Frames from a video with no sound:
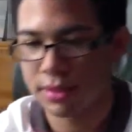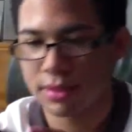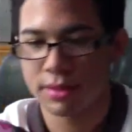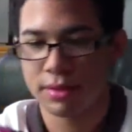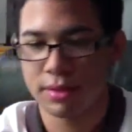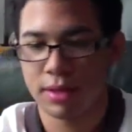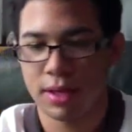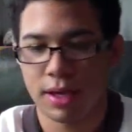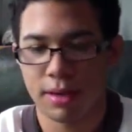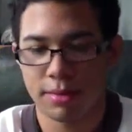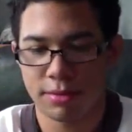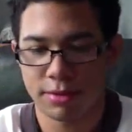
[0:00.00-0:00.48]

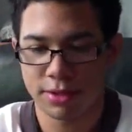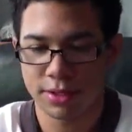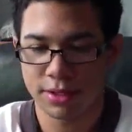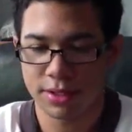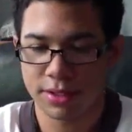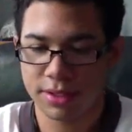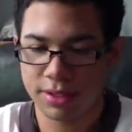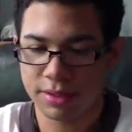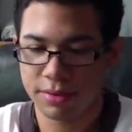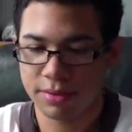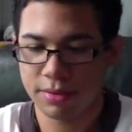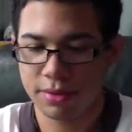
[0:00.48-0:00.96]
is able
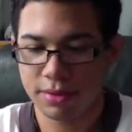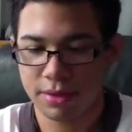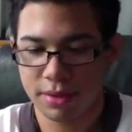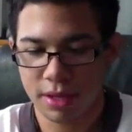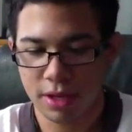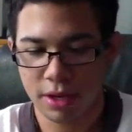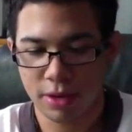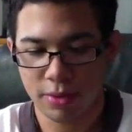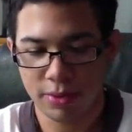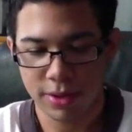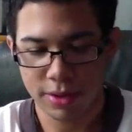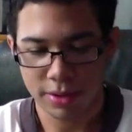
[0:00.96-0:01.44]
to see,
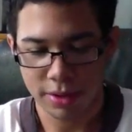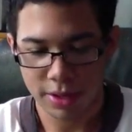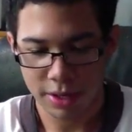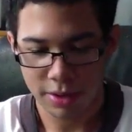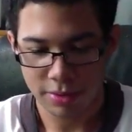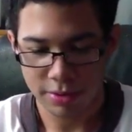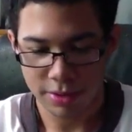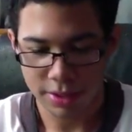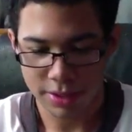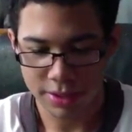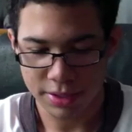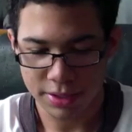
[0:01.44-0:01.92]
how well
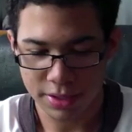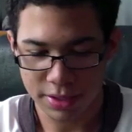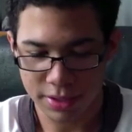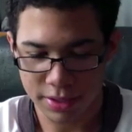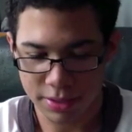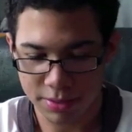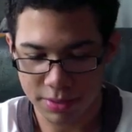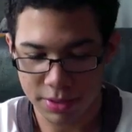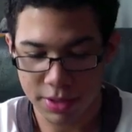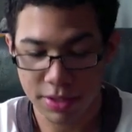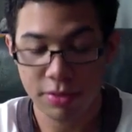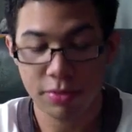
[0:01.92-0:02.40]
anyone can see
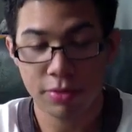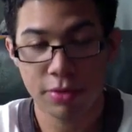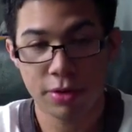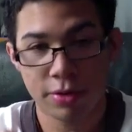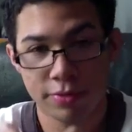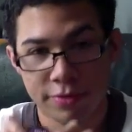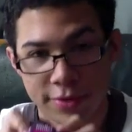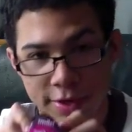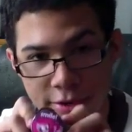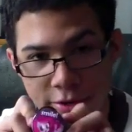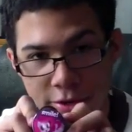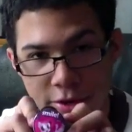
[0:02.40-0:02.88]
this, but there
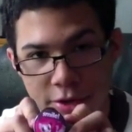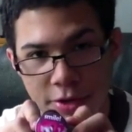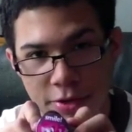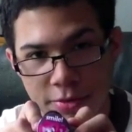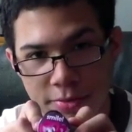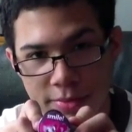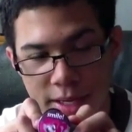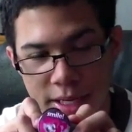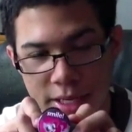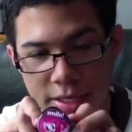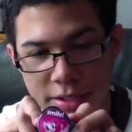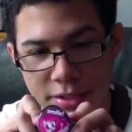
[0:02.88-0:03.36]
were very
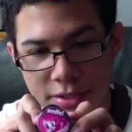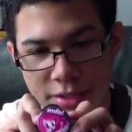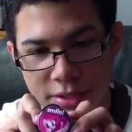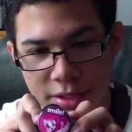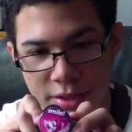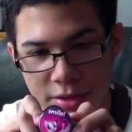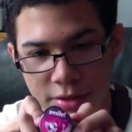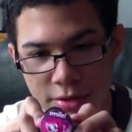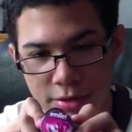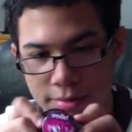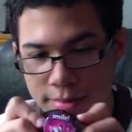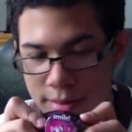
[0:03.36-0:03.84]
cute
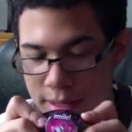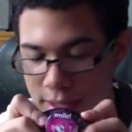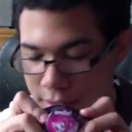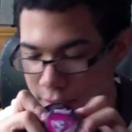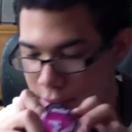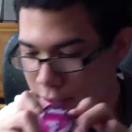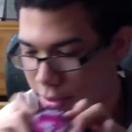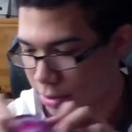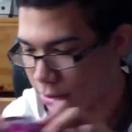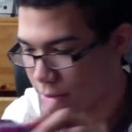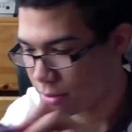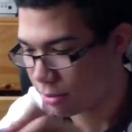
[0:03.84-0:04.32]
badges that you could
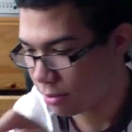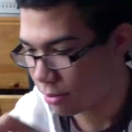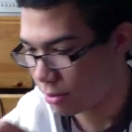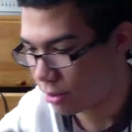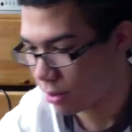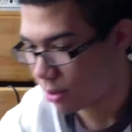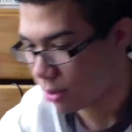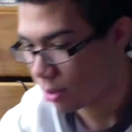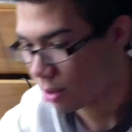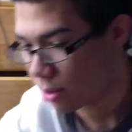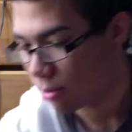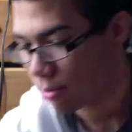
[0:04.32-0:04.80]
buy there,
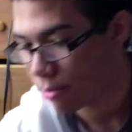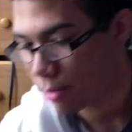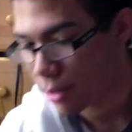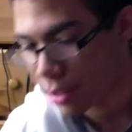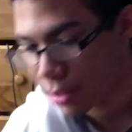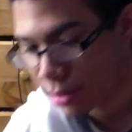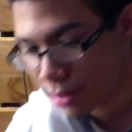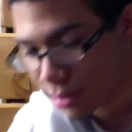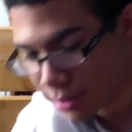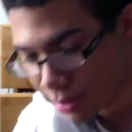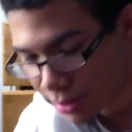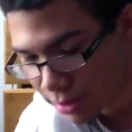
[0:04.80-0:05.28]
and
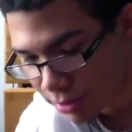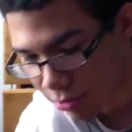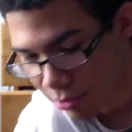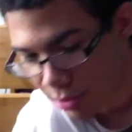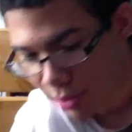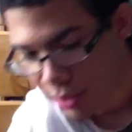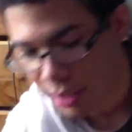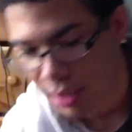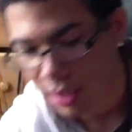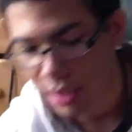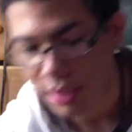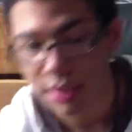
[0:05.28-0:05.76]
buttons
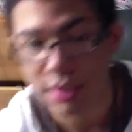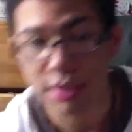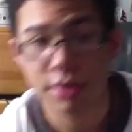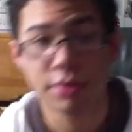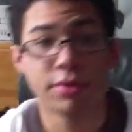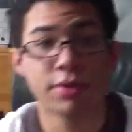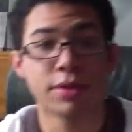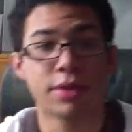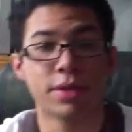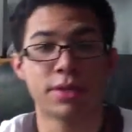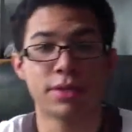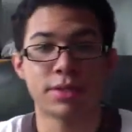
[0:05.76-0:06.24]
and whatnot.
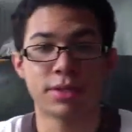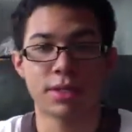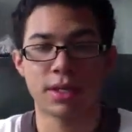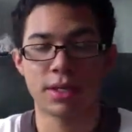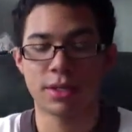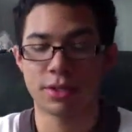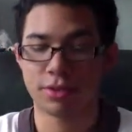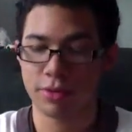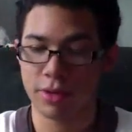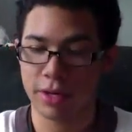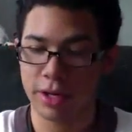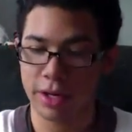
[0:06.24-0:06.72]
There were these
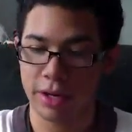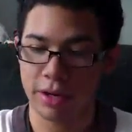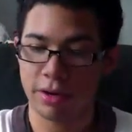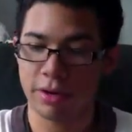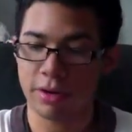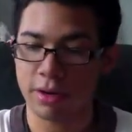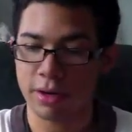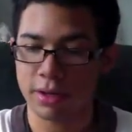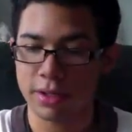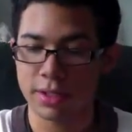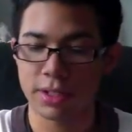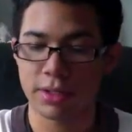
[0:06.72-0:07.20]

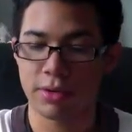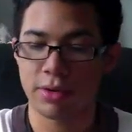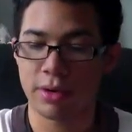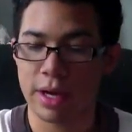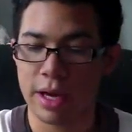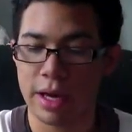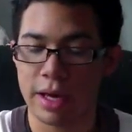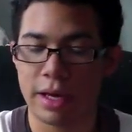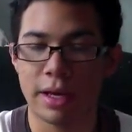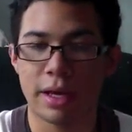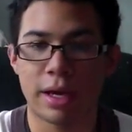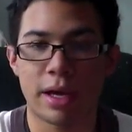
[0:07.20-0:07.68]
trading cards they
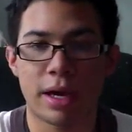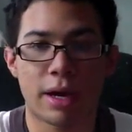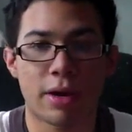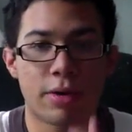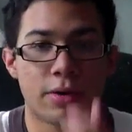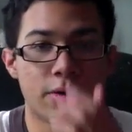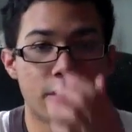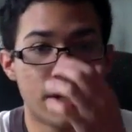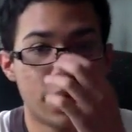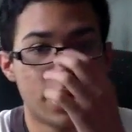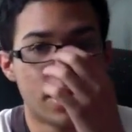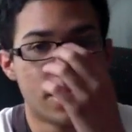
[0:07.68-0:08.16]
were handing
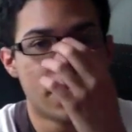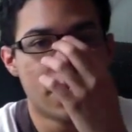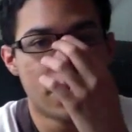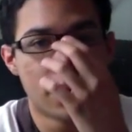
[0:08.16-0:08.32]
out,